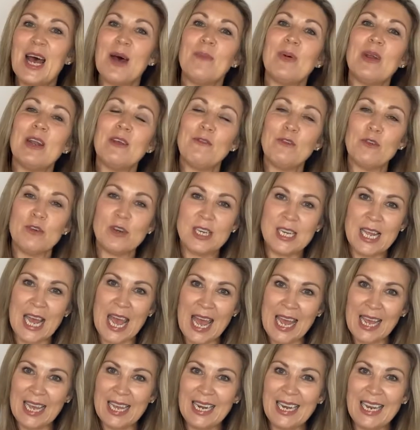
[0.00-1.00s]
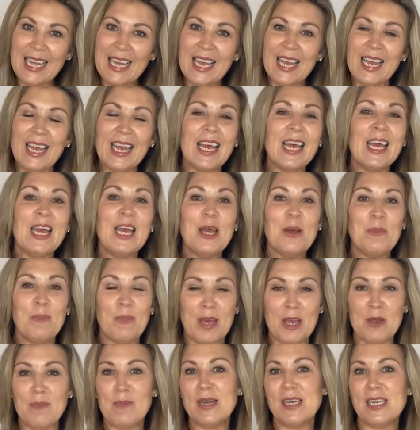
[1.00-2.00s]
But if you're tackling
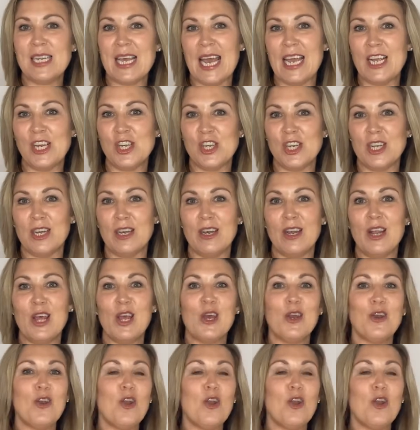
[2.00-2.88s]
pigmentation,